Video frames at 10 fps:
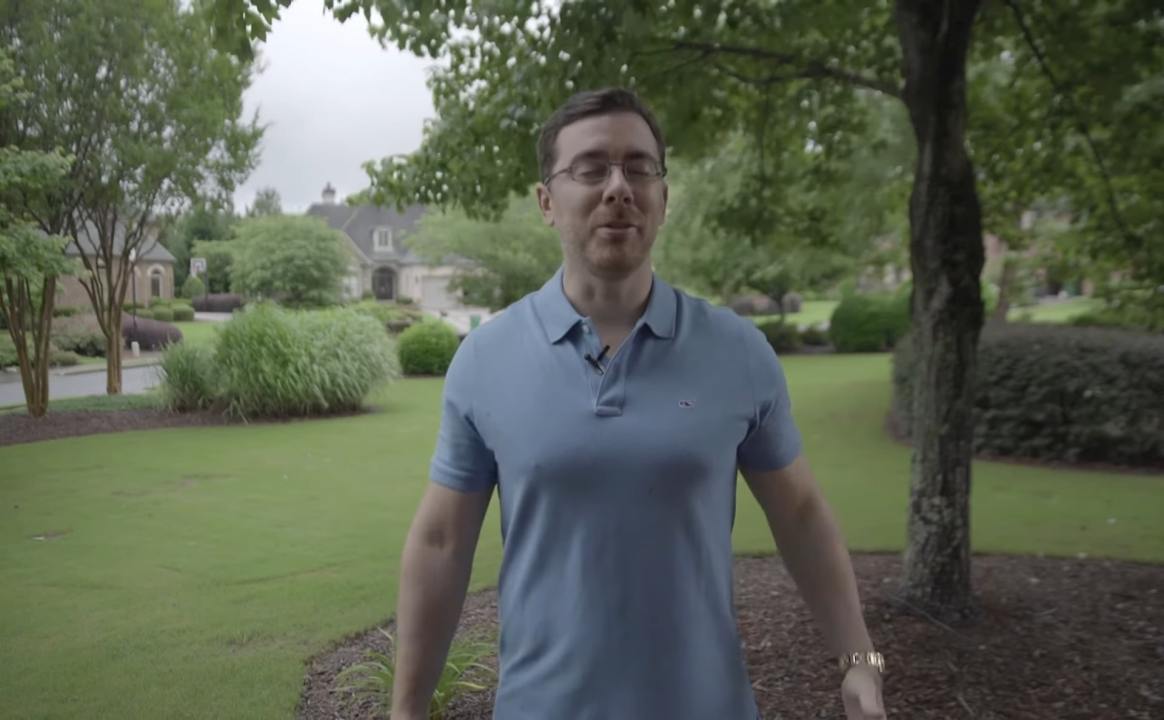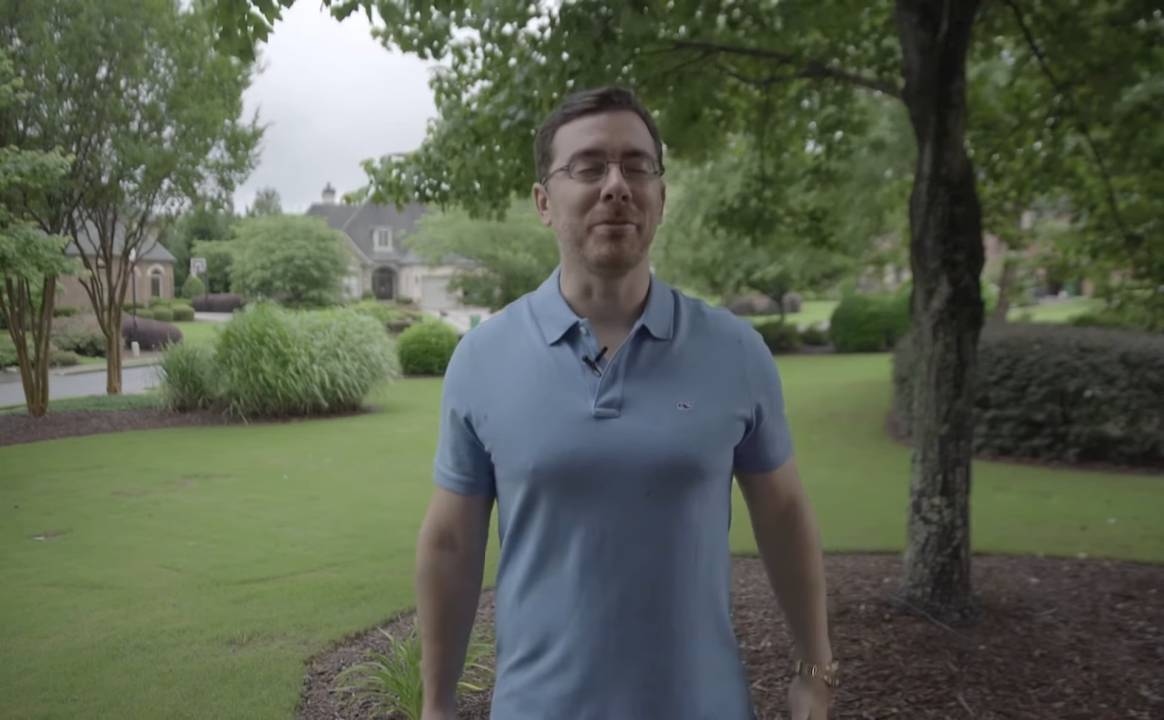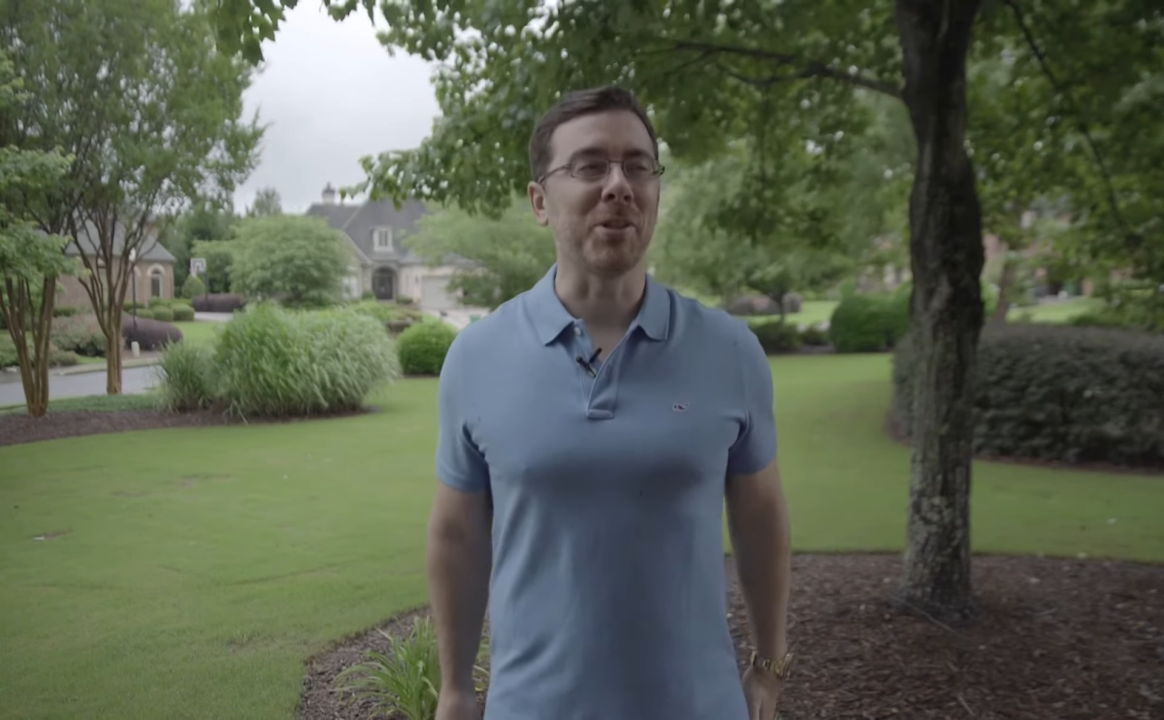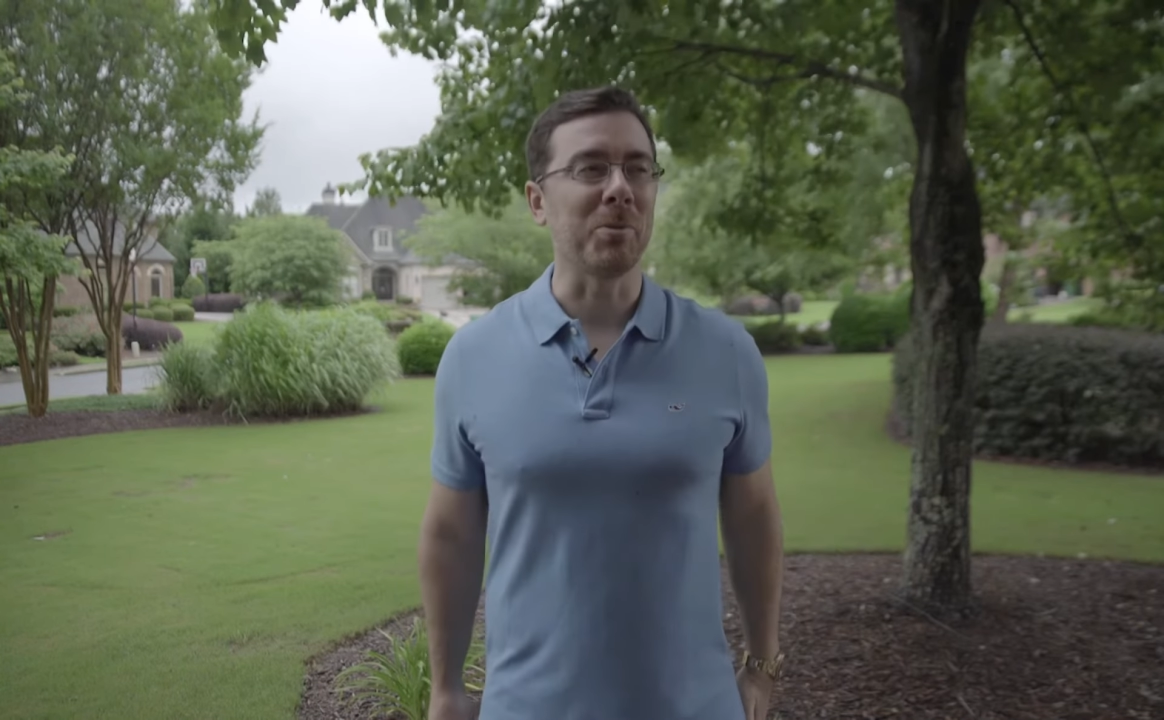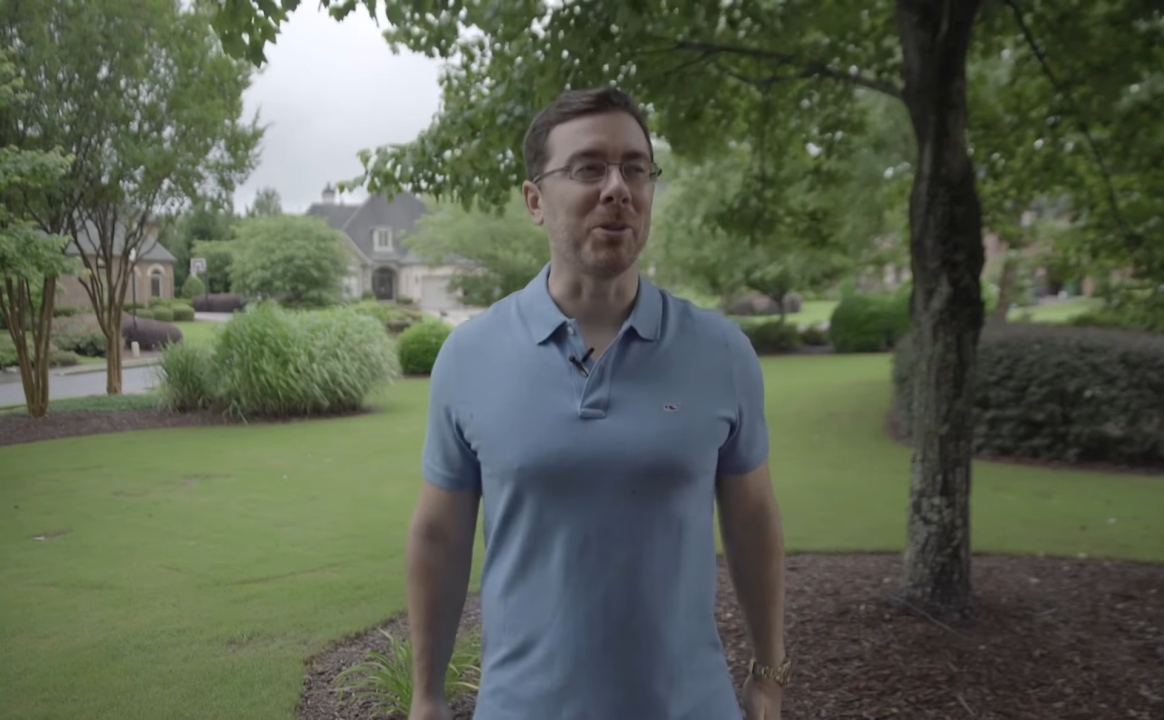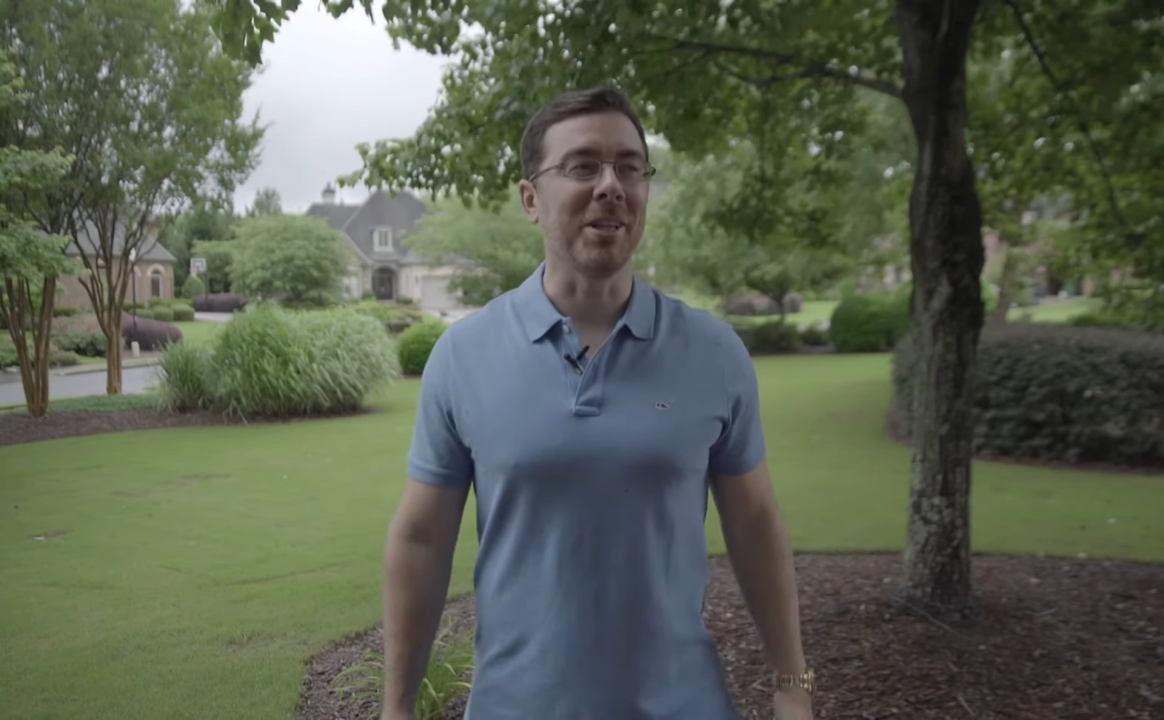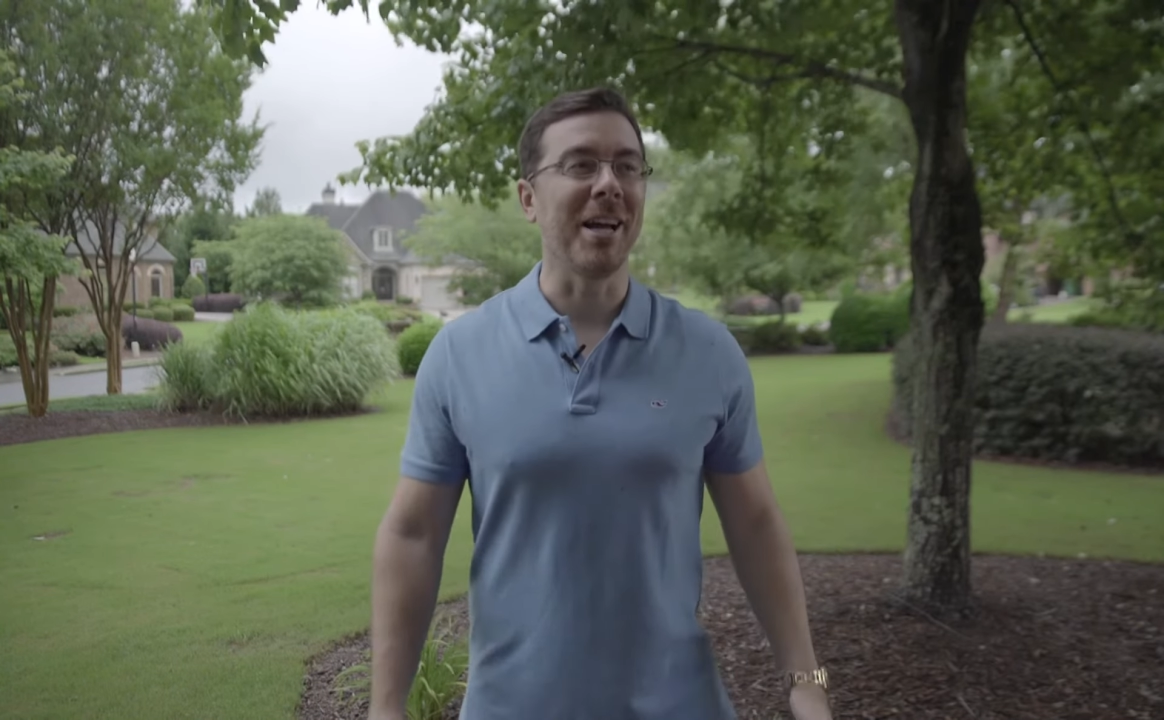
I do Facebook